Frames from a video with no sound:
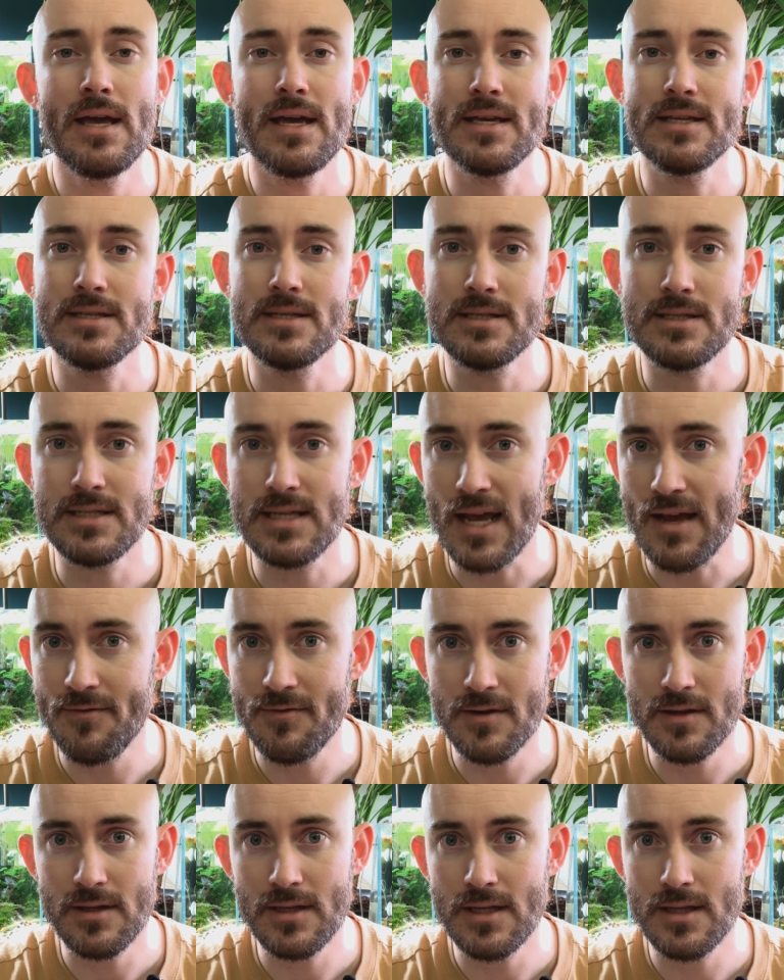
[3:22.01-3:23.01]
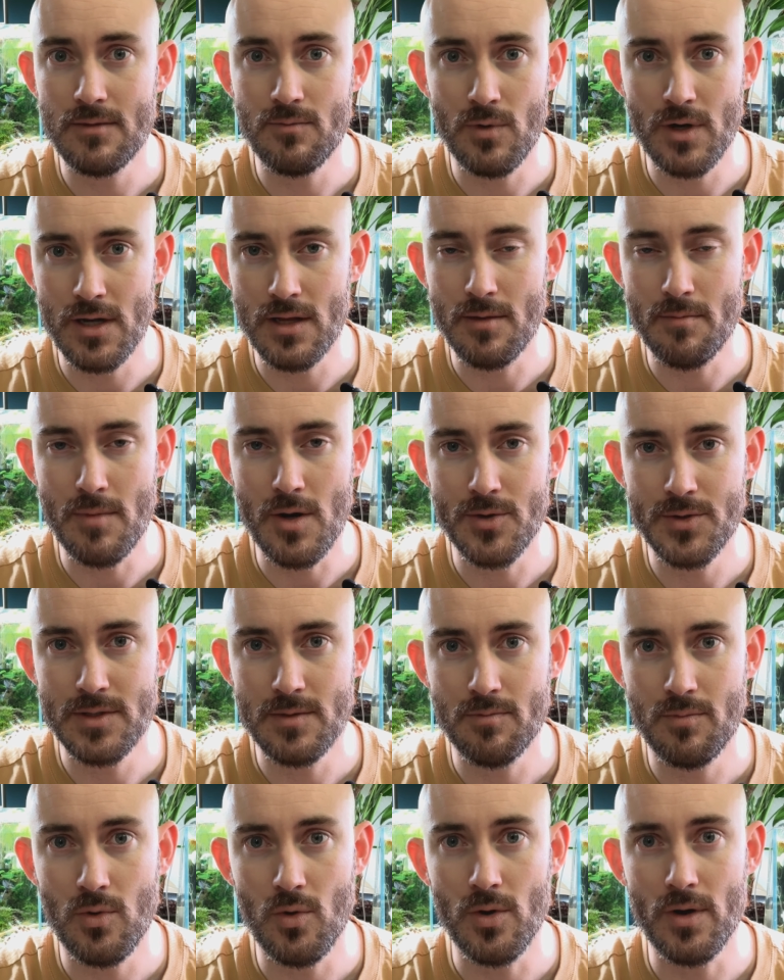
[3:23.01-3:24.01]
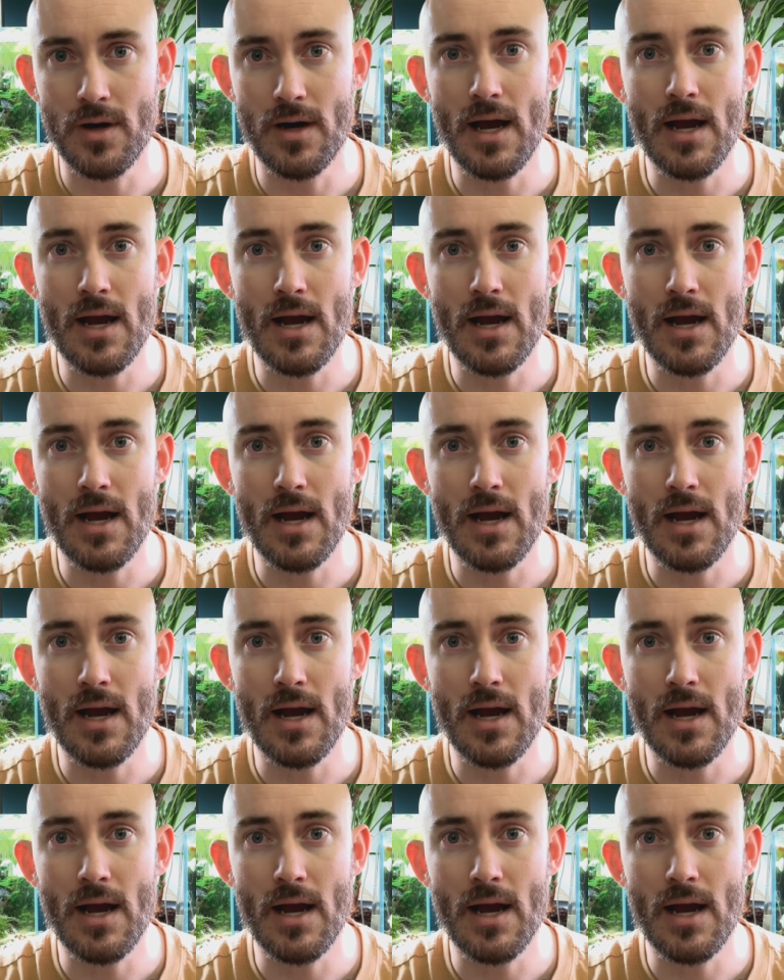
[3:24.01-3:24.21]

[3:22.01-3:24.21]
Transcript: is definitely one of the most important.